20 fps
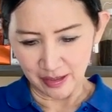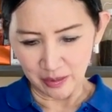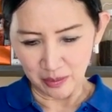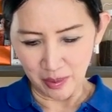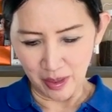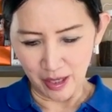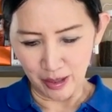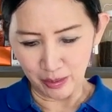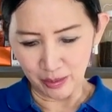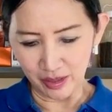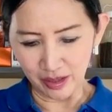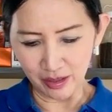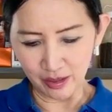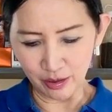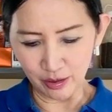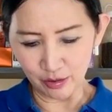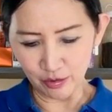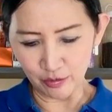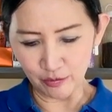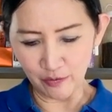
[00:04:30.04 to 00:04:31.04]
Well, it
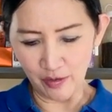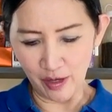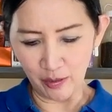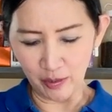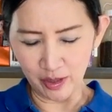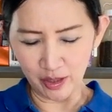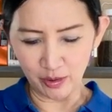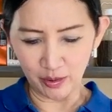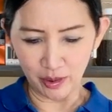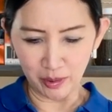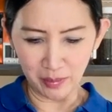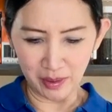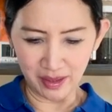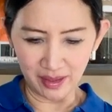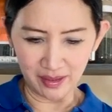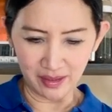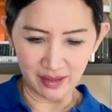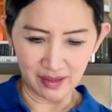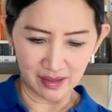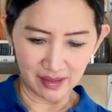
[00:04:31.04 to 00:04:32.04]
looks very
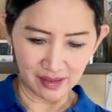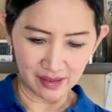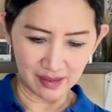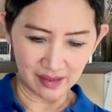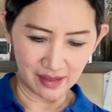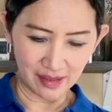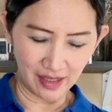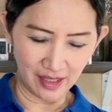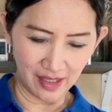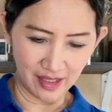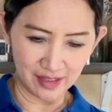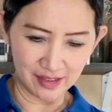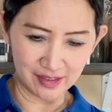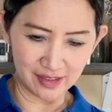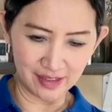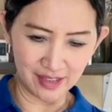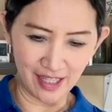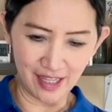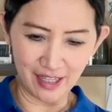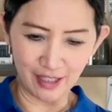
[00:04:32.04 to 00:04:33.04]
creamy. And
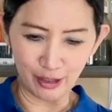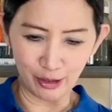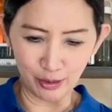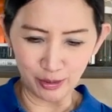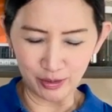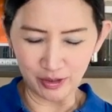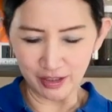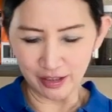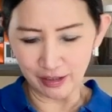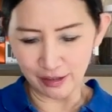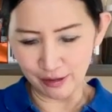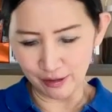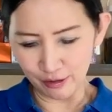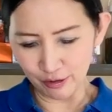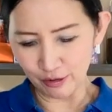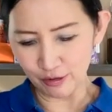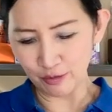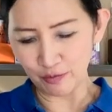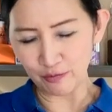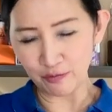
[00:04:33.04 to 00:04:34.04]
now it
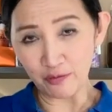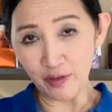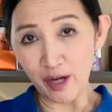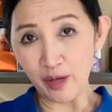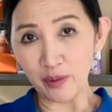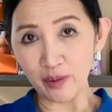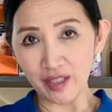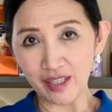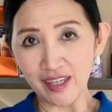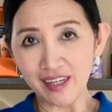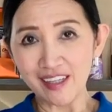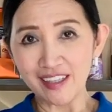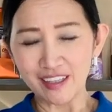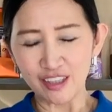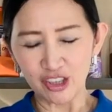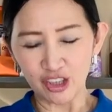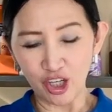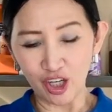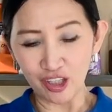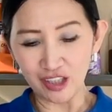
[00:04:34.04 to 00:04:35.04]
looks very
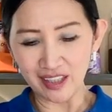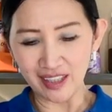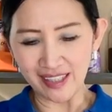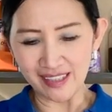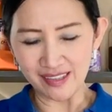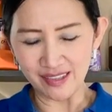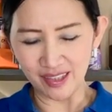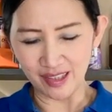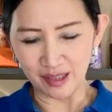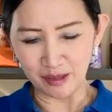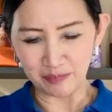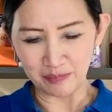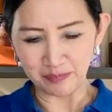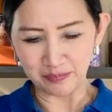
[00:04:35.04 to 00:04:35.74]
chocolatey.